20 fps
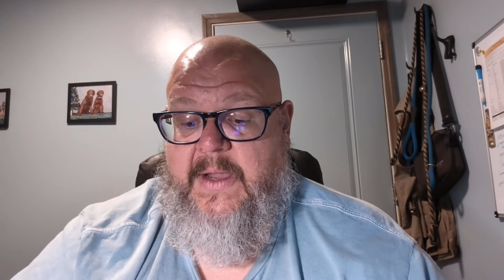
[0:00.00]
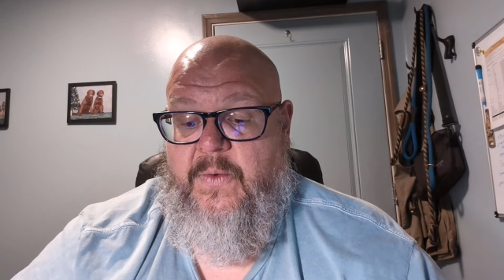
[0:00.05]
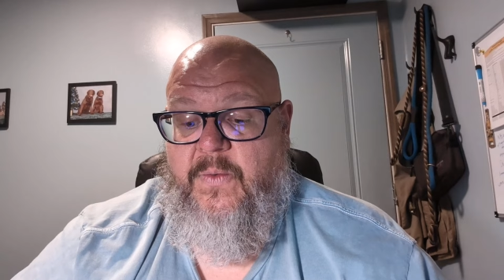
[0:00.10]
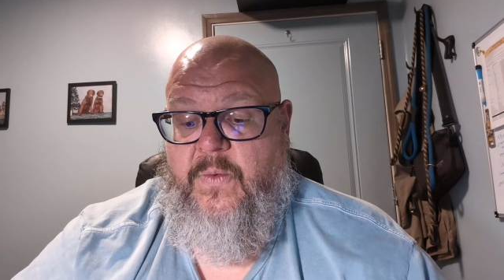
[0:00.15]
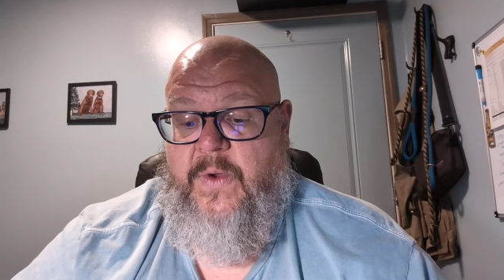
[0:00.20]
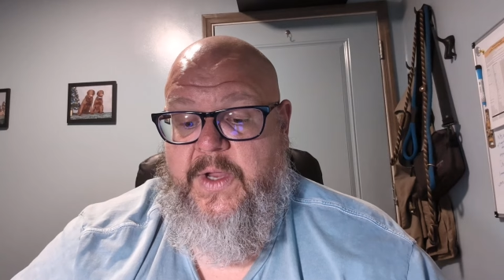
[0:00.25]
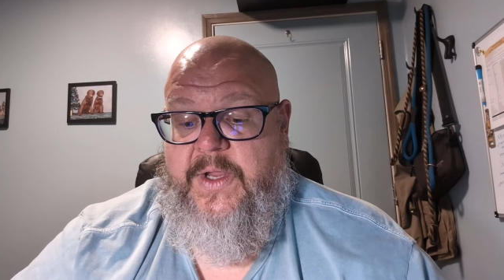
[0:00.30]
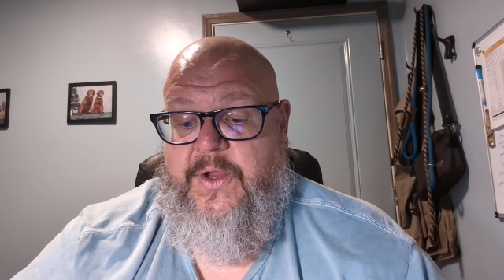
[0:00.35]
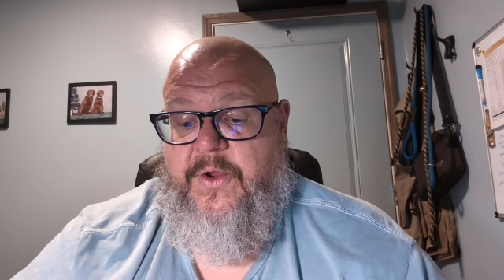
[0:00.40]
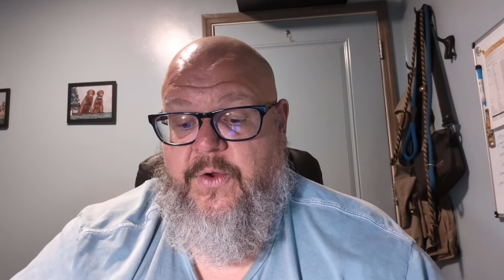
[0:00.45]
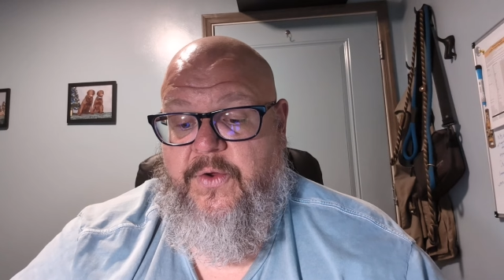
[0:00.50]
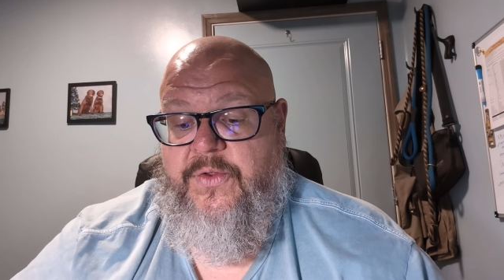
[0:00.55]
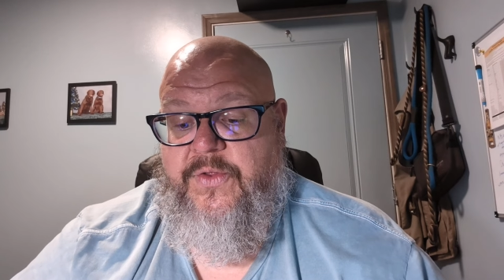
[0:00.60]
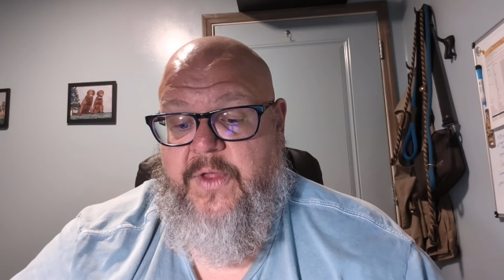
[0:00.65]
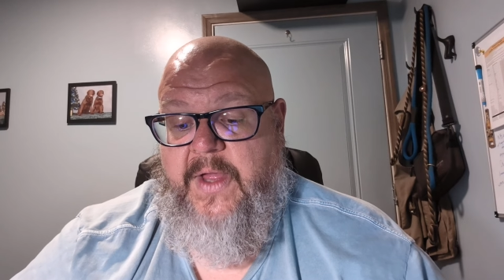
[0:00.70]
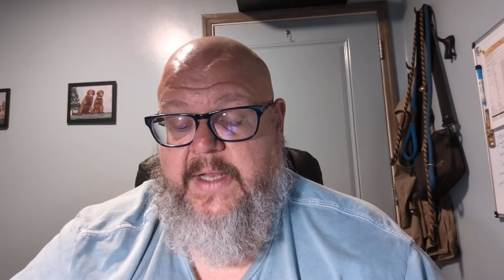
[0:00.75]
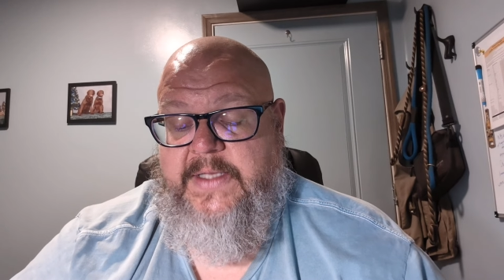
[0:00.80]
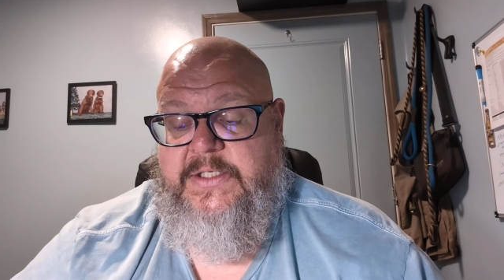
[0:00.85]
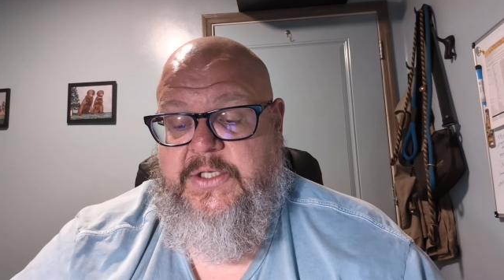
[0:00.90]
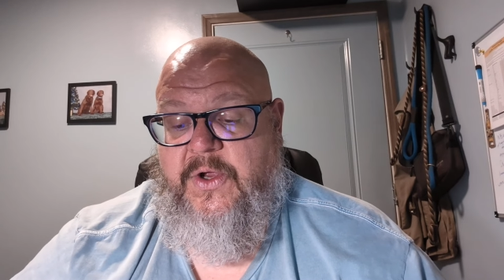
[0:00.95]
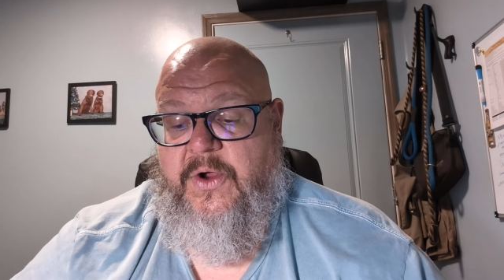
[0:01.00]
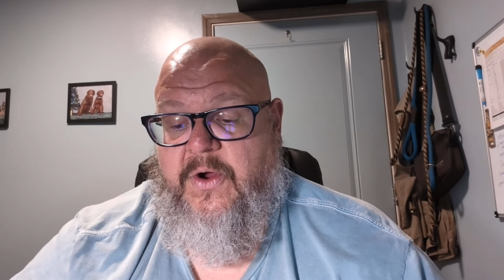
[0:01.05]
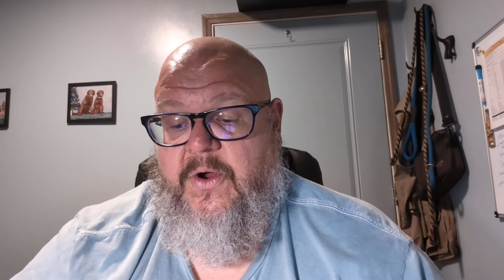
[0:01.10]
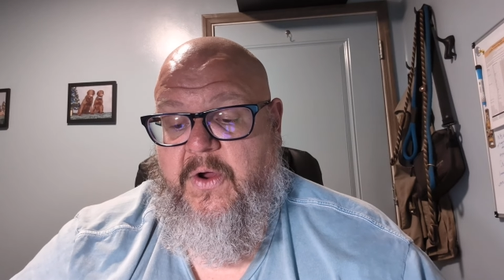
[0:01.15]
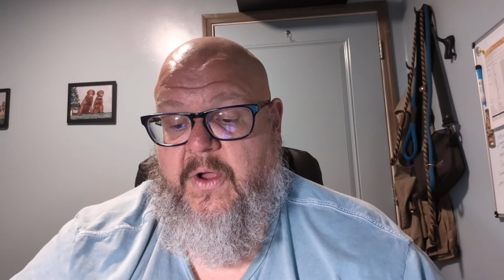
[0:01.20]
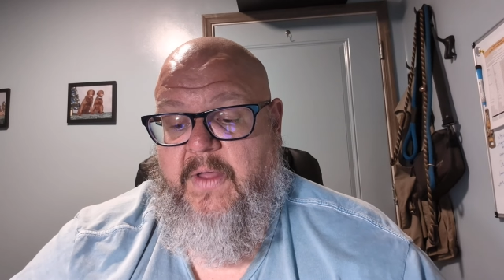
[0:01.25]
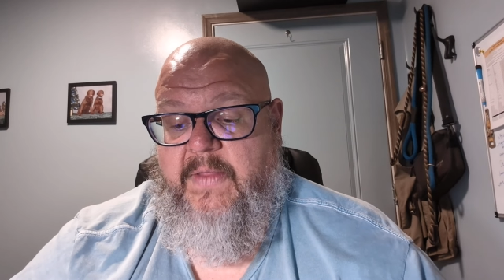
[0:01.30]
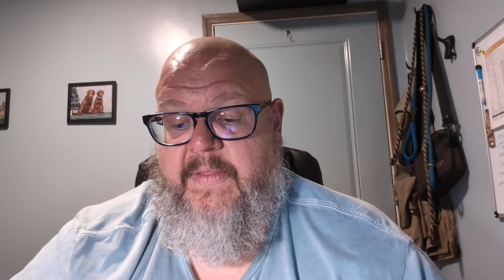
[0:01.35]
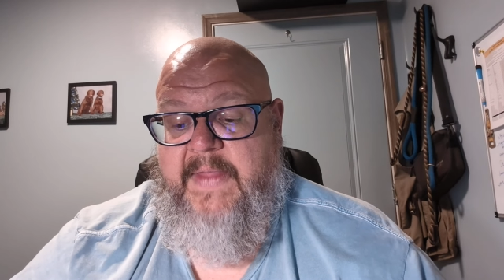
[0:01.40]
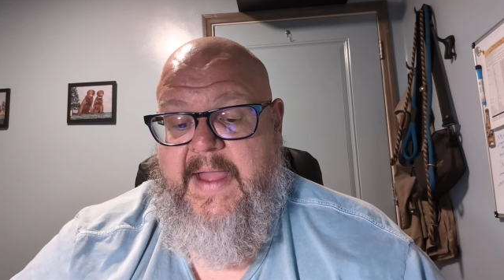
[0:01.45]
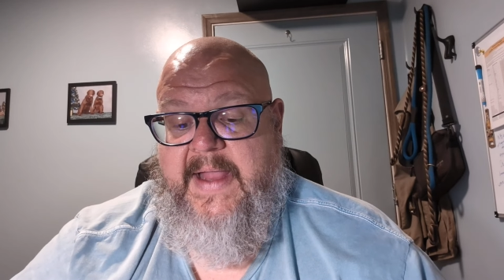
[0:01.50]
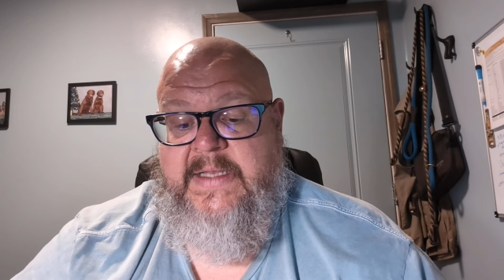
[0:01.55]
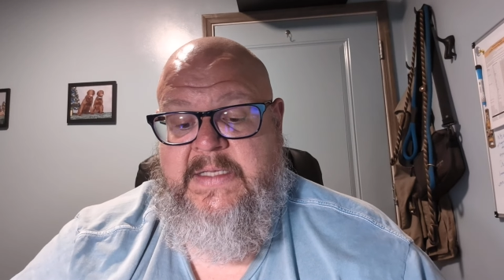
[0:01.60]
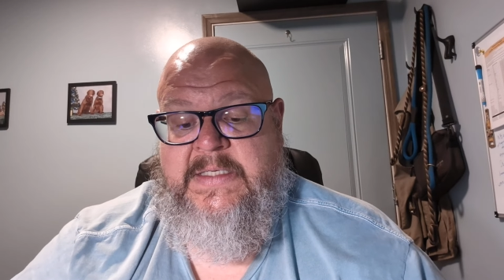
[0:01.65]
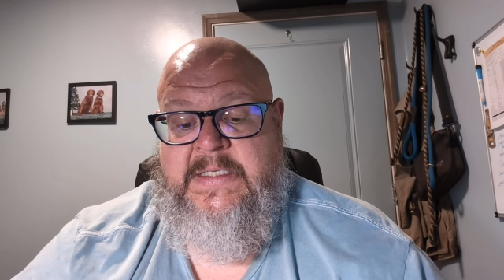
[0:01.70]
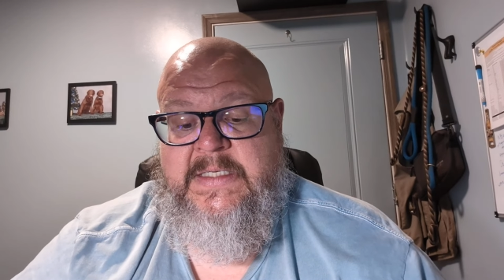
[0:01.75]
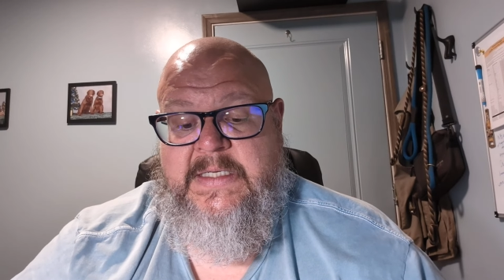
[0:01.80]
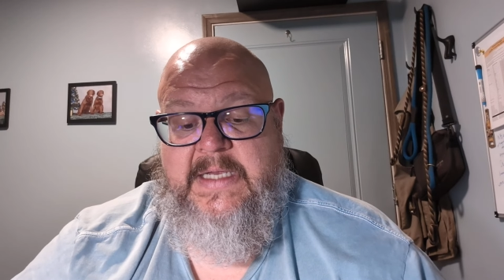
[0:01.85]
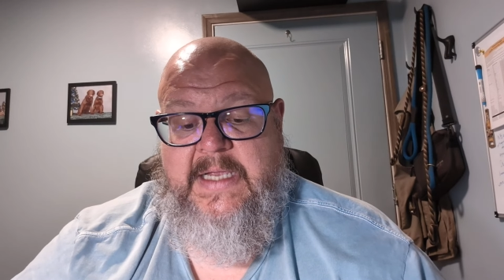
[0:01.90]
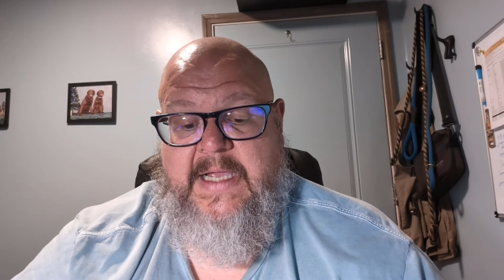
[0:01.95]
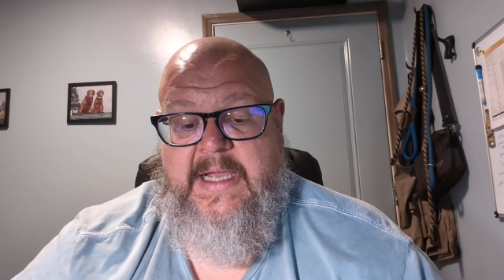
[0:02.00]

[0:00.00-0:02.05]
what your thoughts are on that.